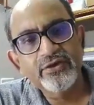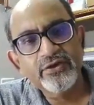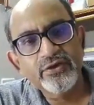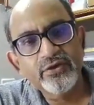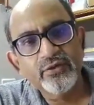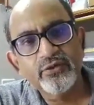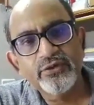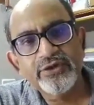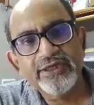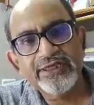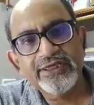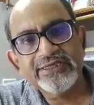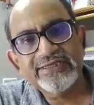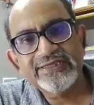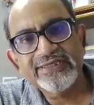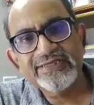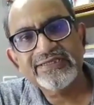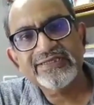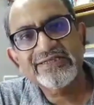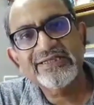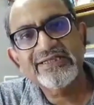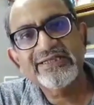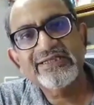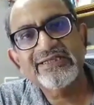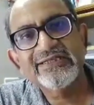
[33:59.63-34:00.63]
to the
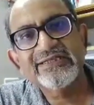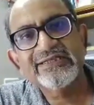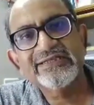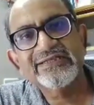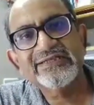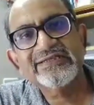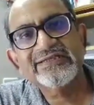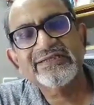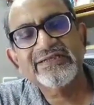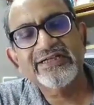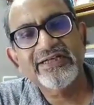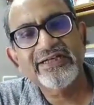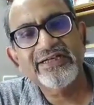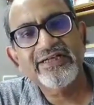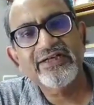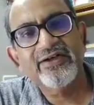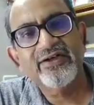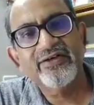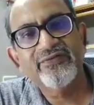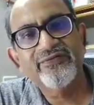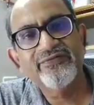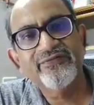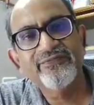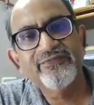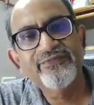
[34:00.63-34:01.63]
existing study
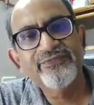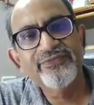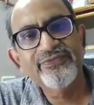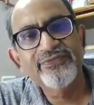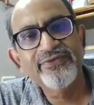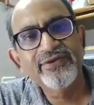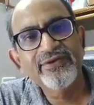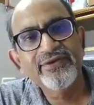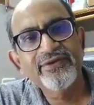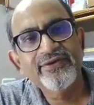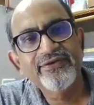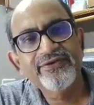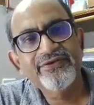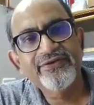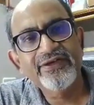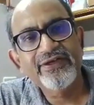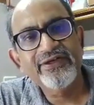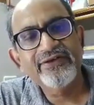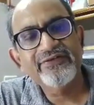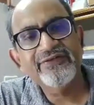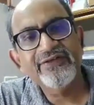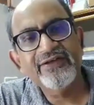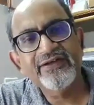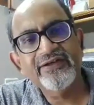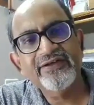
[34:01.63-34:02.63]
of
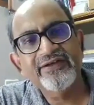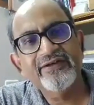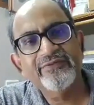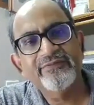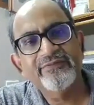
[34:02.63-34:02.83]
CECT